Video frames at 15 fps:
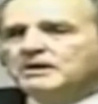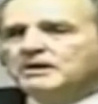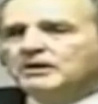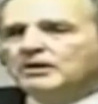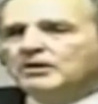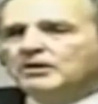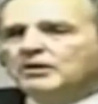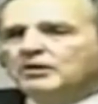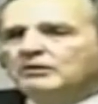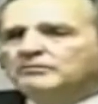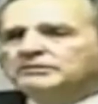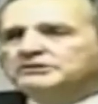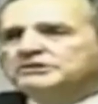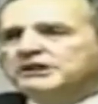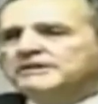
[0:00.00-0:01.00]
Yeah.
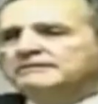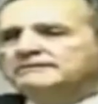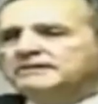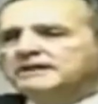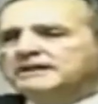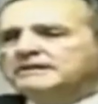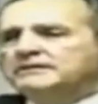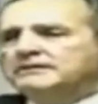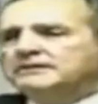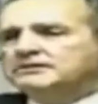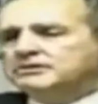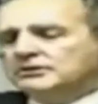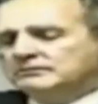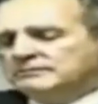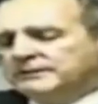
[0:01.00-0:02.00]
Gorbachev led the
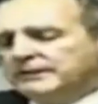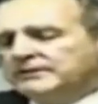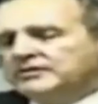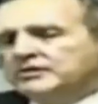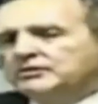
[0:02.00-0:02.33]
Soviet